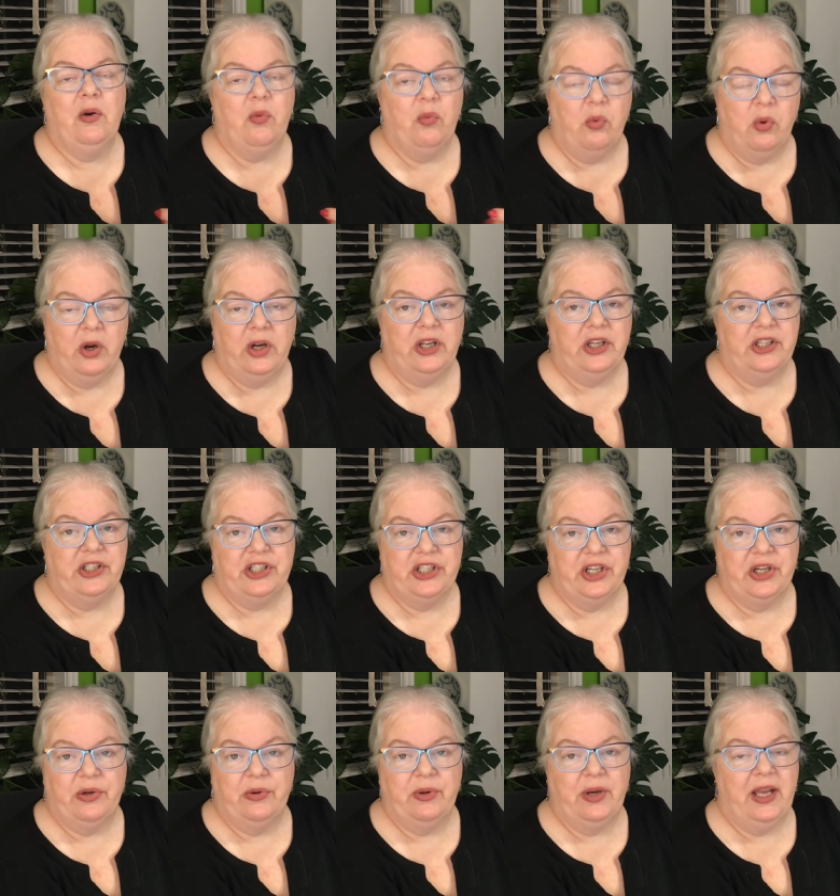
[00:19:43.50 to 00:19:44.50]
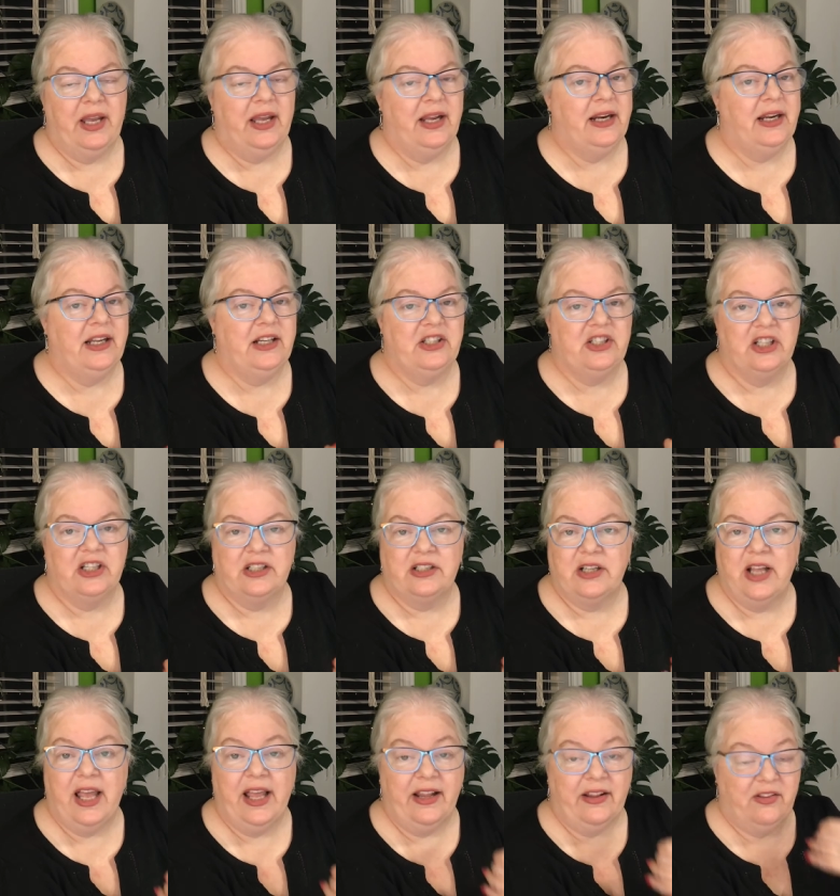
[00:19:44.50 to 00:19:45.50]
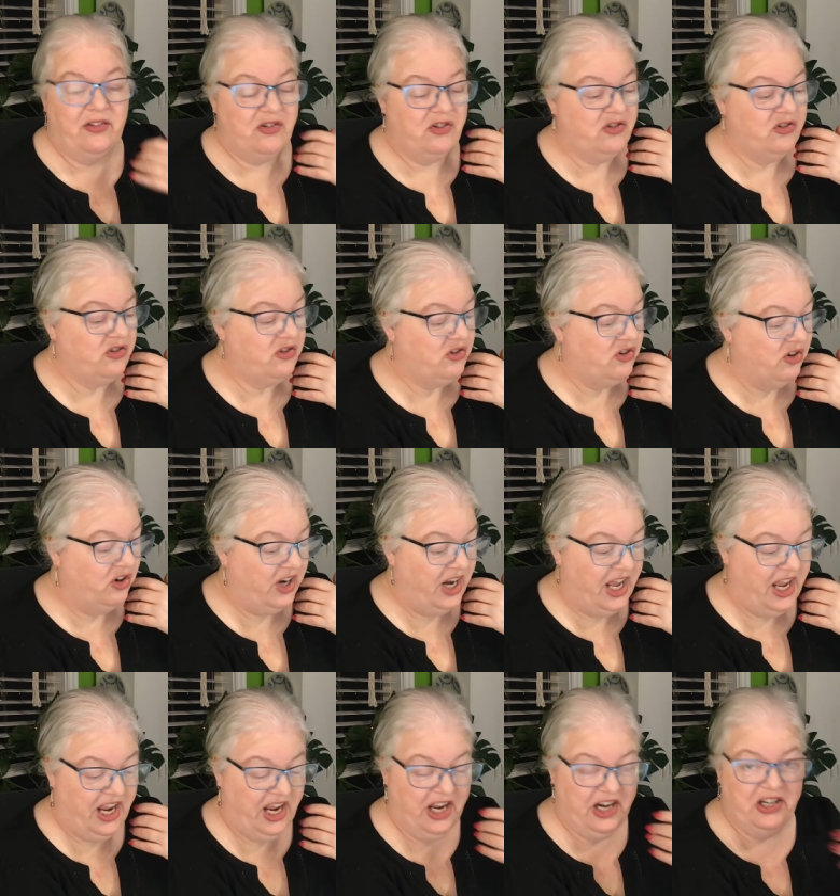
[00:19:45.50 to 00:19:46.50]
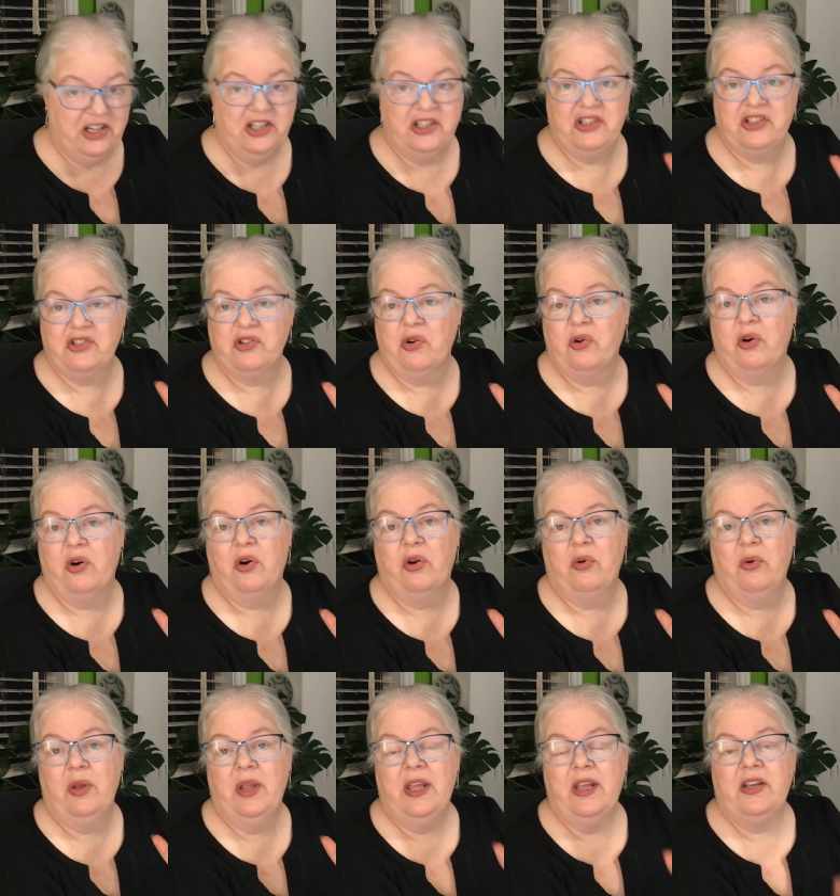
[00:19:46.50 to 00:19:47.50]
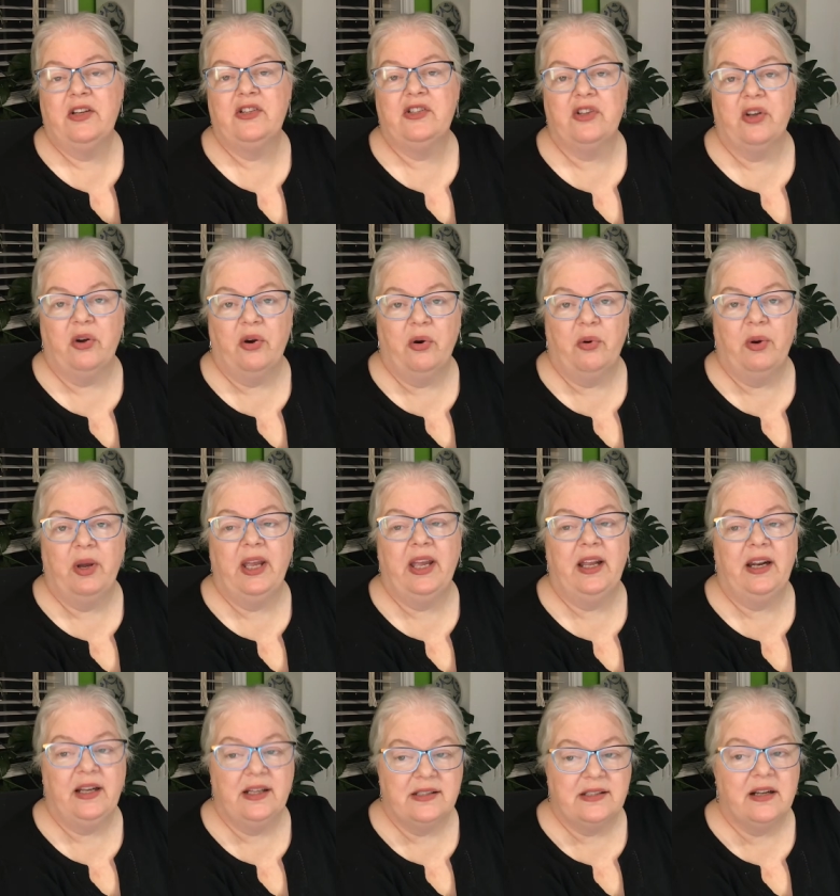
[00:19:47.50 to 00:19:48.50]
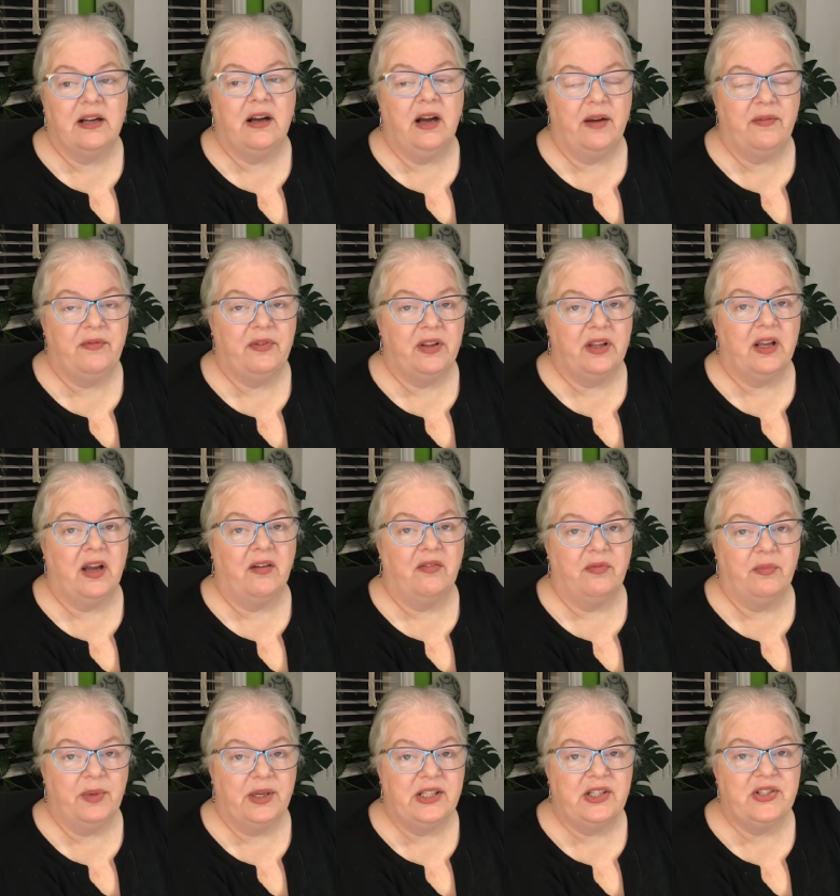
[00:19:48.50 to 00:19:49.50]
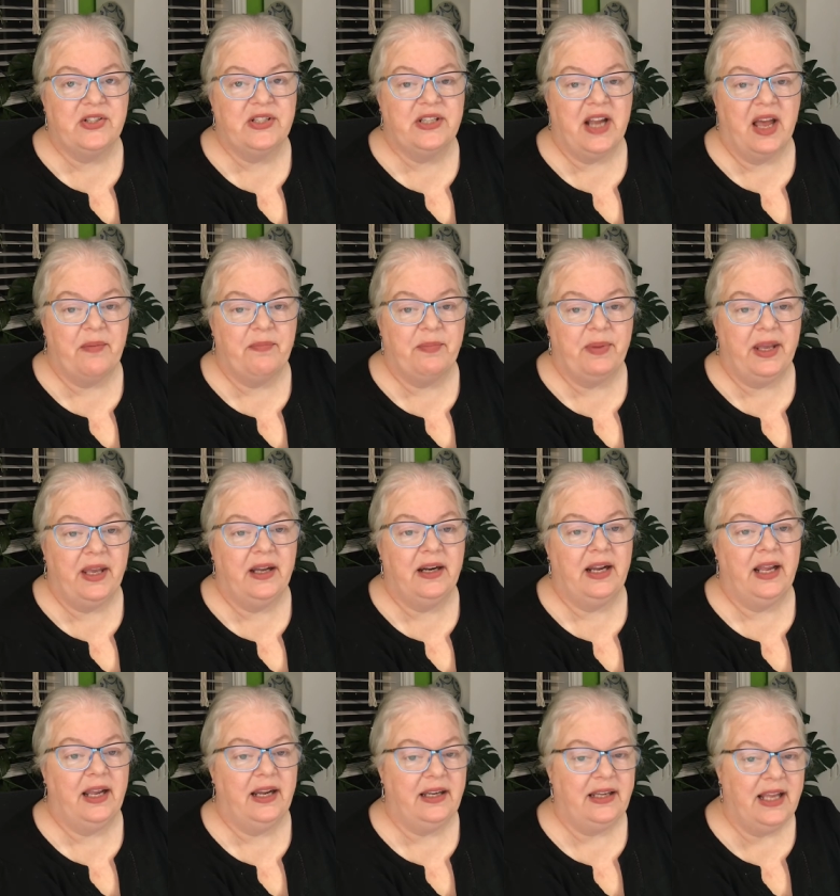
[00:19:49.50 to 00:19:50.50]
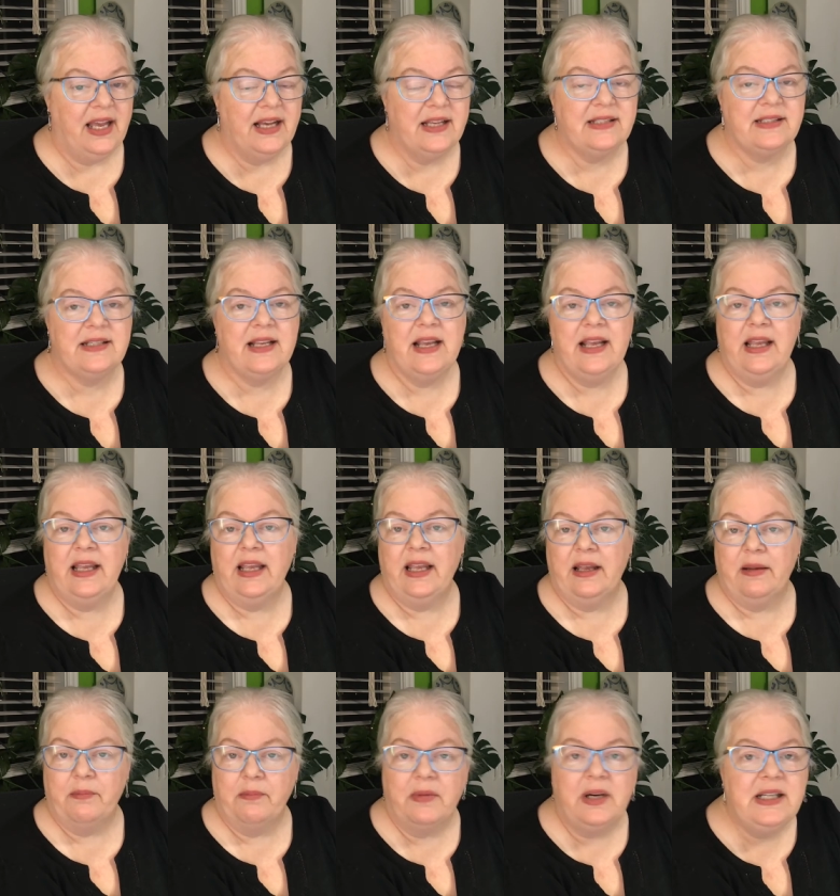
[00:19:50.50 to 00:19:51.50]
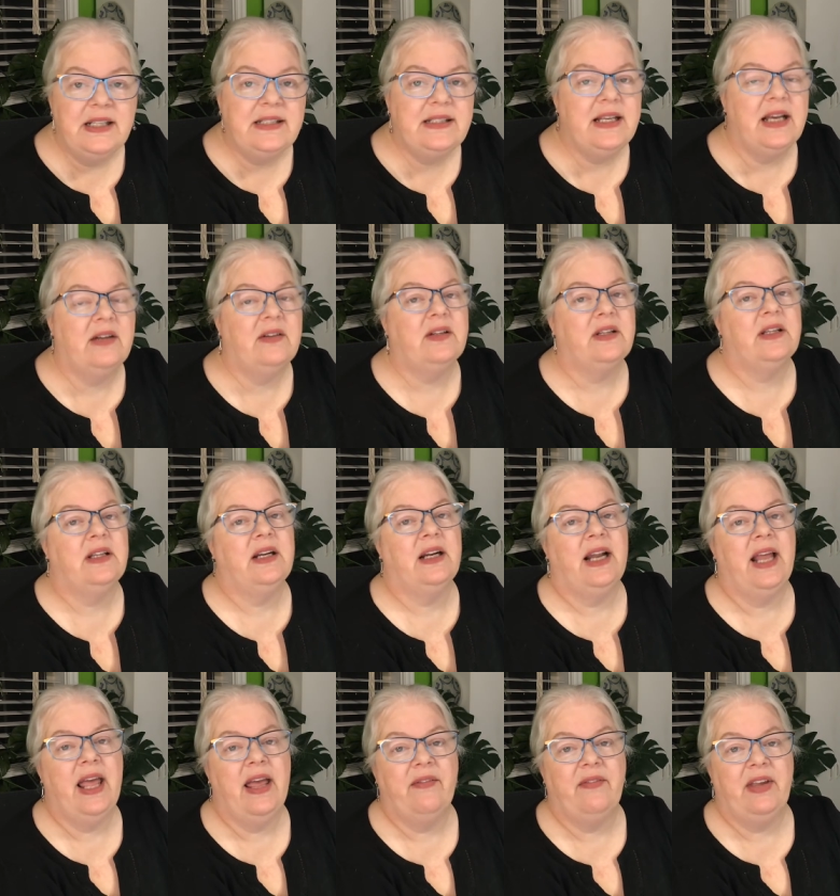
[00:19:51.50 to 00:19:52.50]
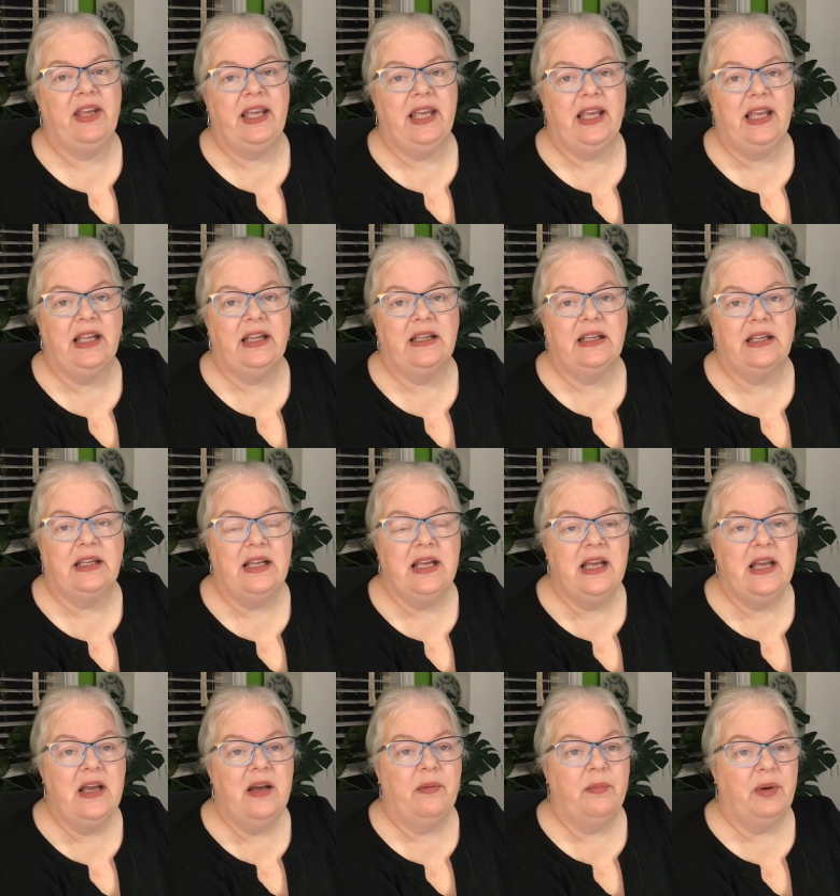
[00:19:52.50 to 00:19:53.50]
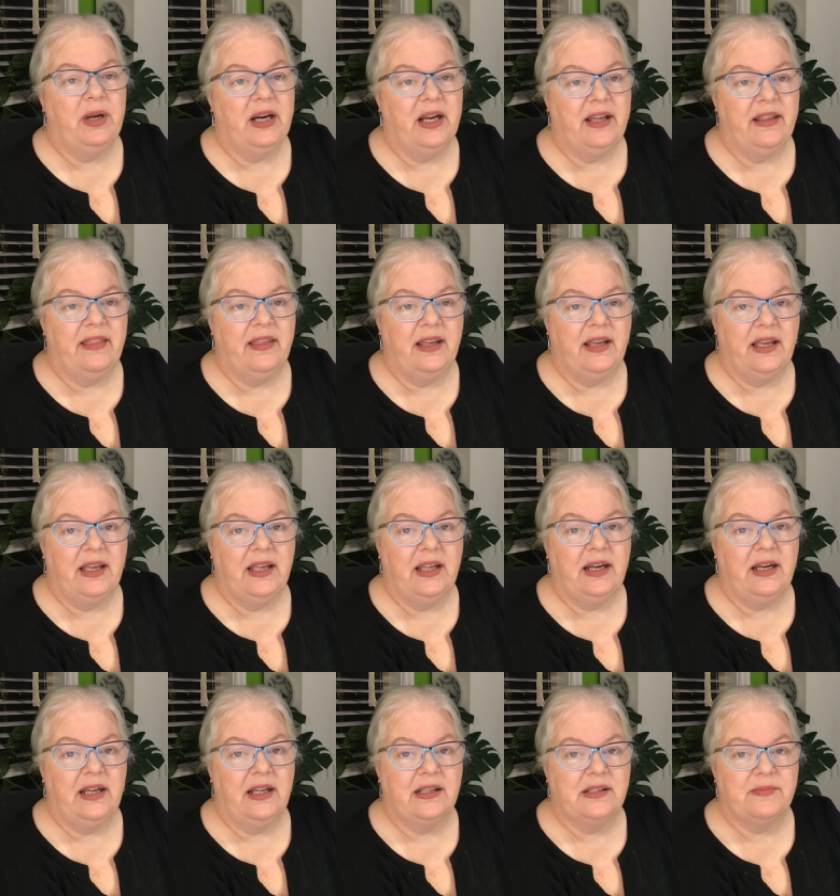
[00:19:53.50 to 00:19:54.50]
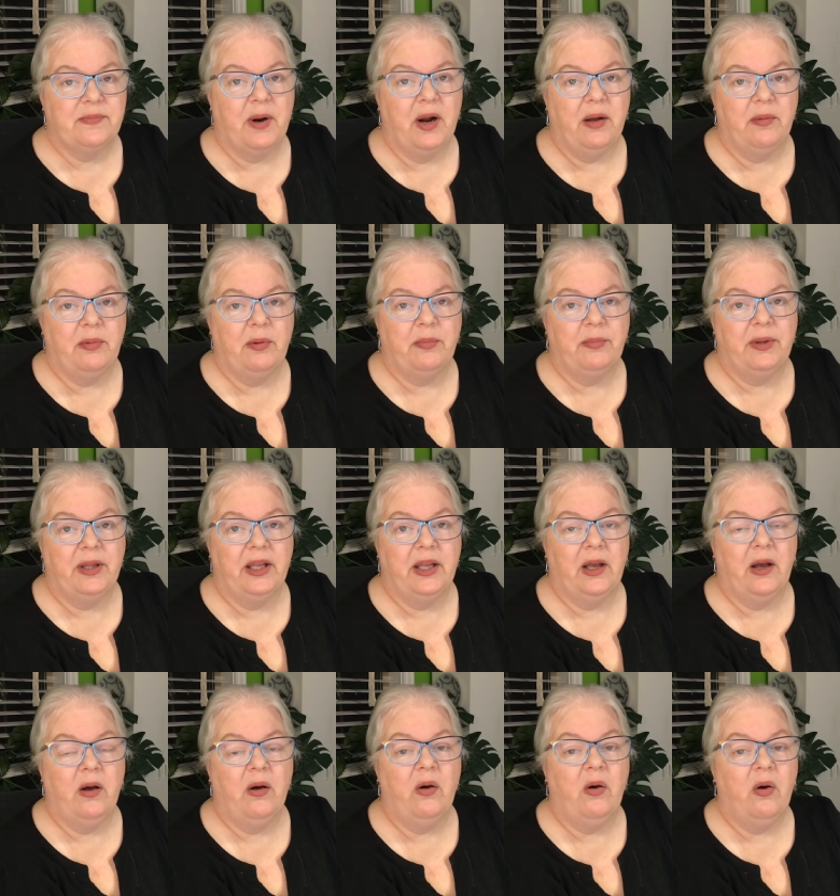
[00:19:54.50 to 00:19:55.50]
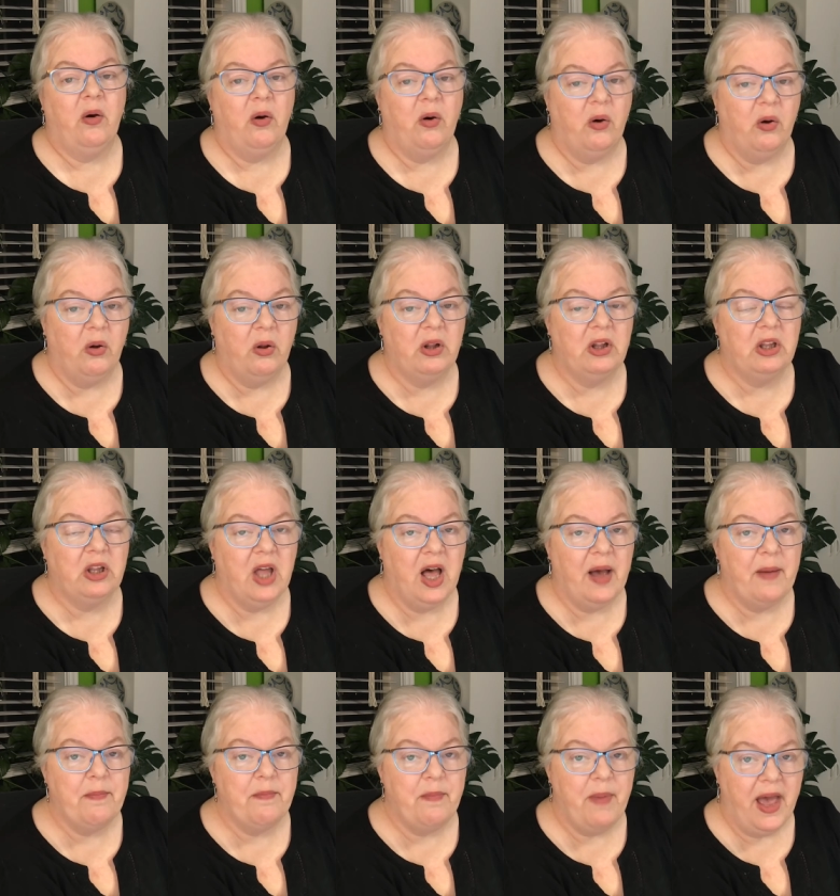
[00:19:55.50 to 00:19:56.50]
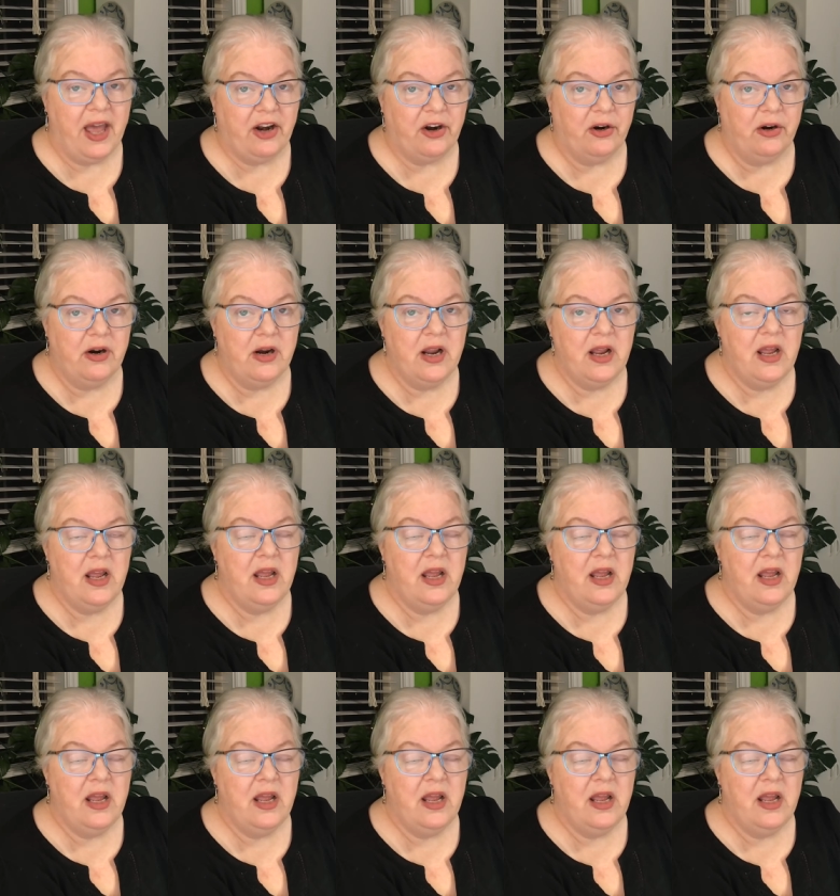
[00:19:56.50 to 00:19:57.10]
wouldn't do. And it just, it's going to end in sorrow. So it is time for the government to step in. And yes, it might sound a little heavy handed, but I think it is probably a whole lot better